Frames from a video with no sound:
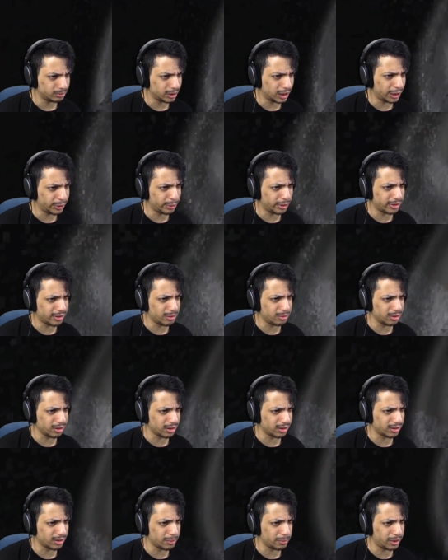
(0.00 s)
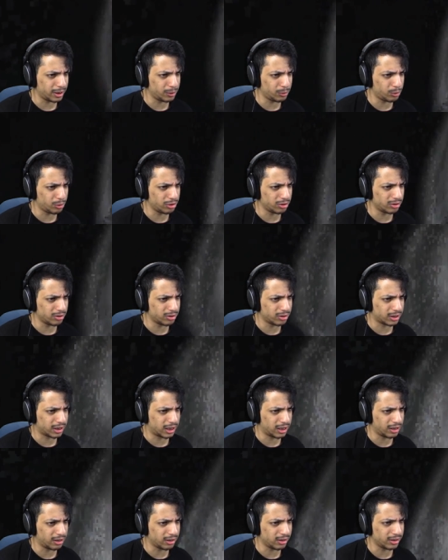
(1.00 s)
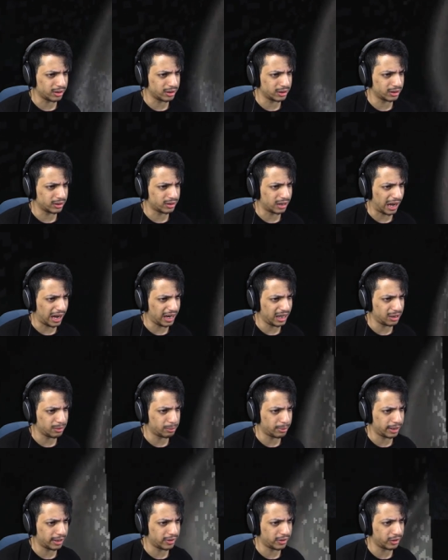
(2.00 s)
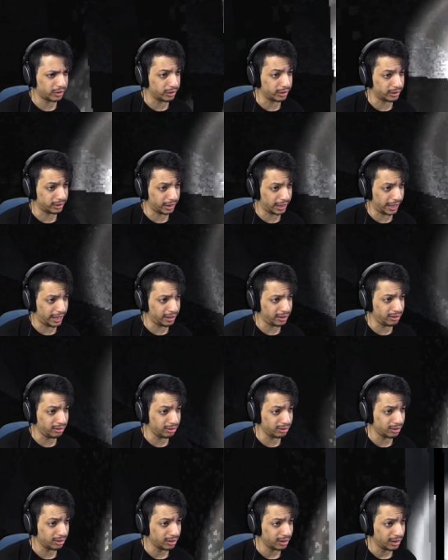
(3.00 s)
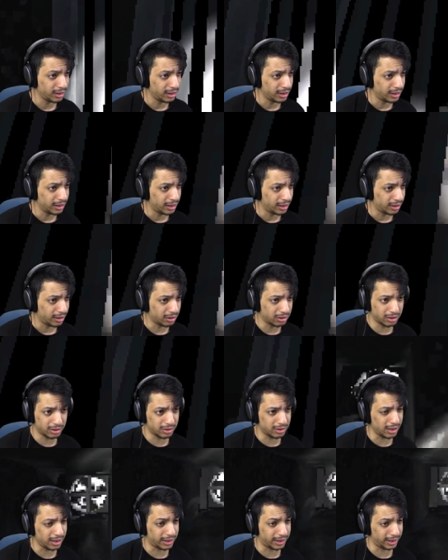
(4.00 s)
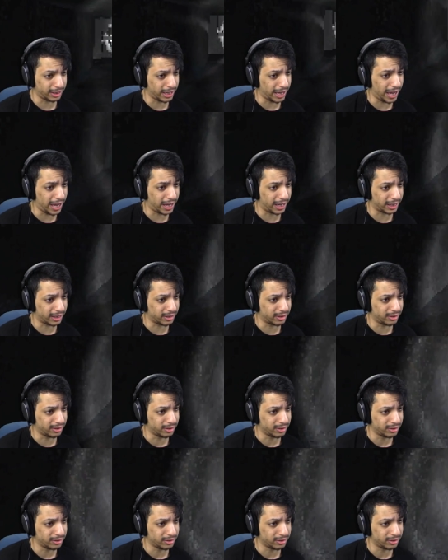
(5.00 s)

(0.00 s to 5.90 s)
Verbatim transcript: Anyway, it seems like somebody was killed and tied by the legs, because it's not hanged.